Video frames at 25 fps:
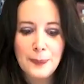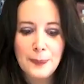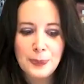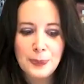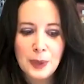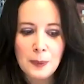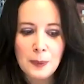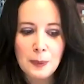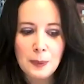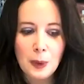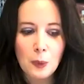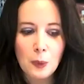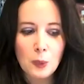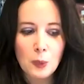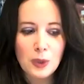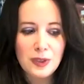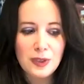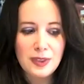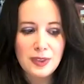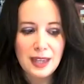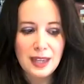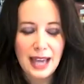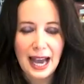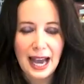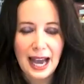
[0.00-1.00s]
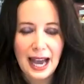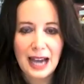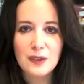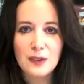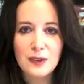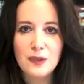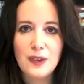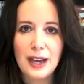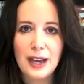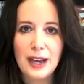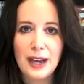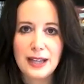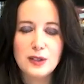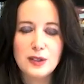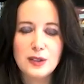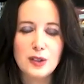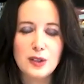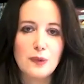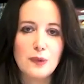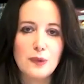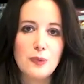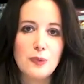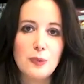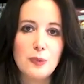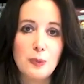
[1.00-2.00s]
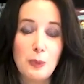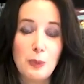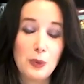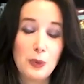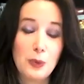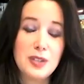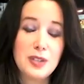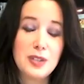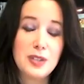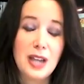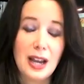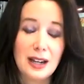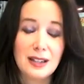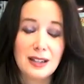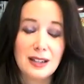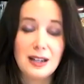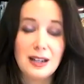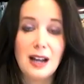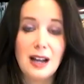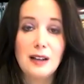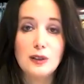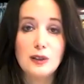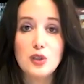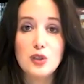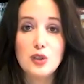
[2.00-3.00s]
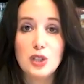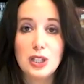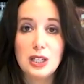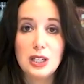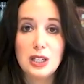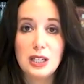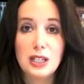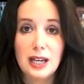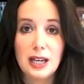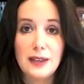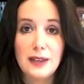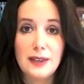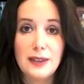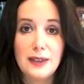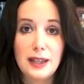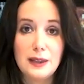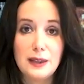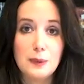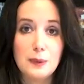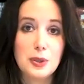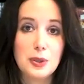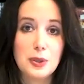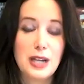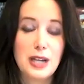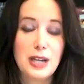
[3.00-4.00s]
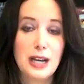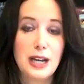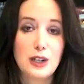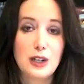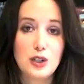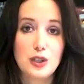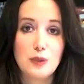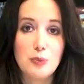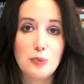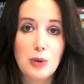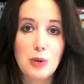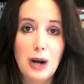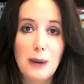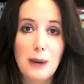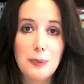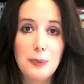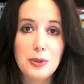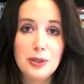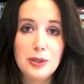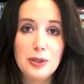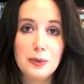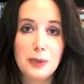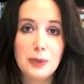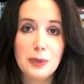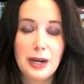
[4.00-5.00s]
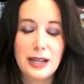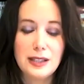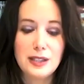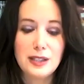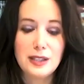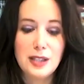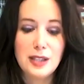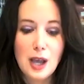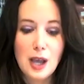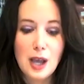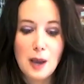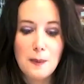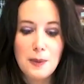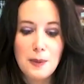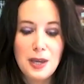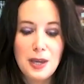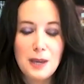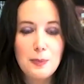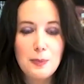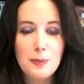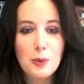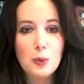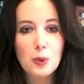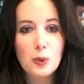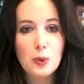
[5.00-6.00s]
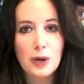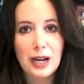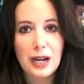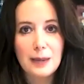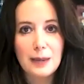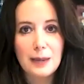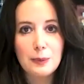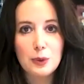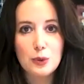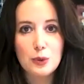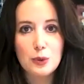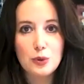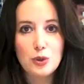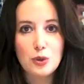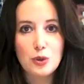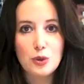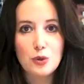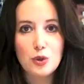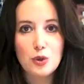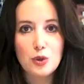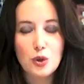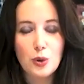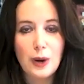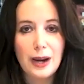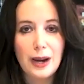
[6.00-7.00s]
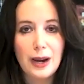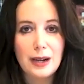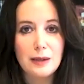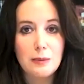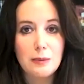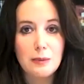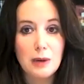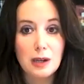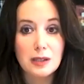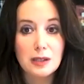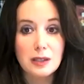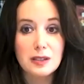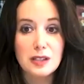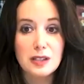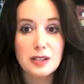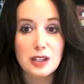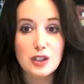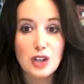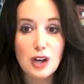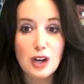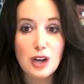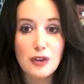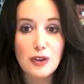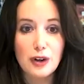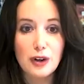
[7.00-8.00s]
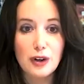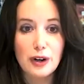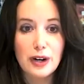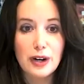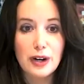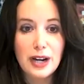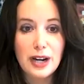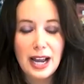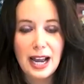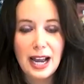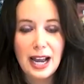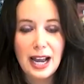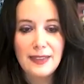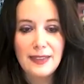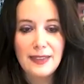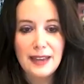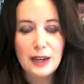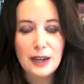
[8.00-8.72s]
But with the advent of both technology and then the protection of property rights, people were able to trade amongst each other, and that